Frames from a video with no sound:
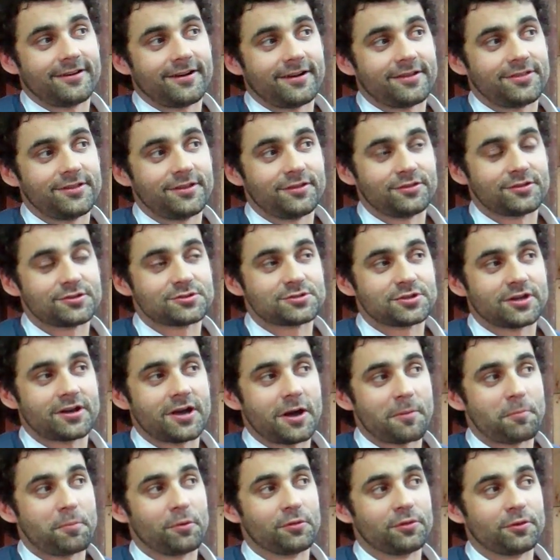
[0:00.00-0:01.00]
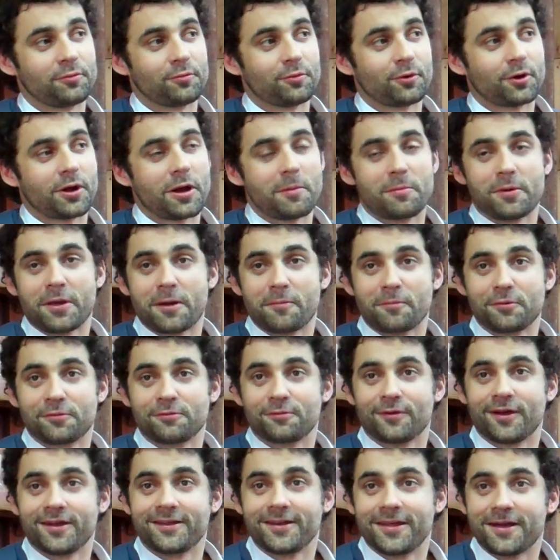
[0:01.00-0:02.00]
I think there's a couple that we're coming up with
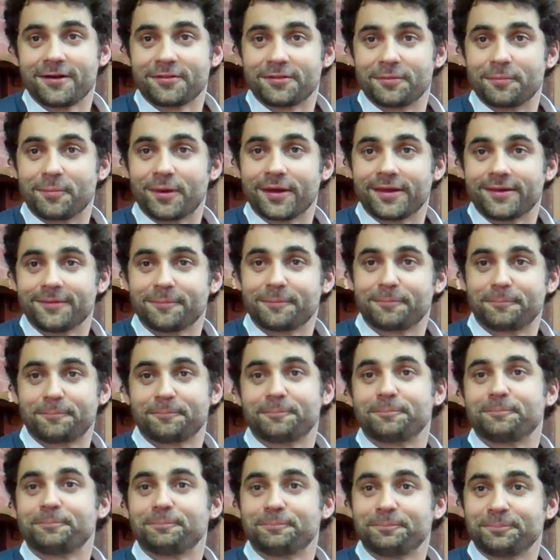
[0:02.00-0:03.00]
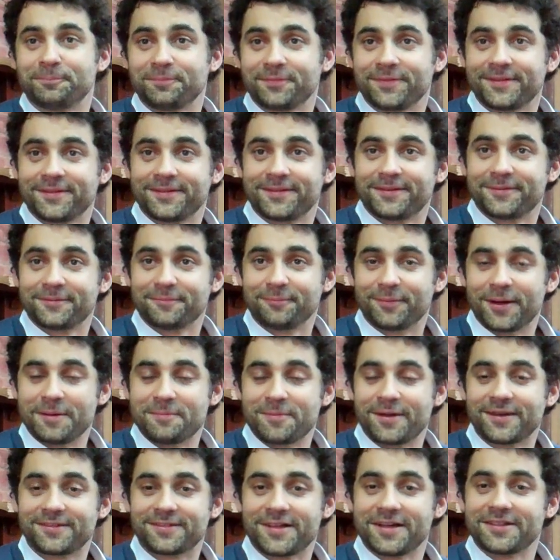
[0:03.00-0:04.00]
right now that might might
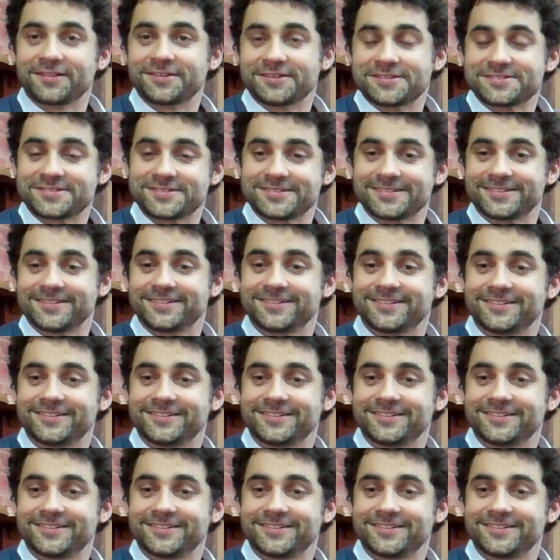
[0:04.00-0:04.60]
make that list.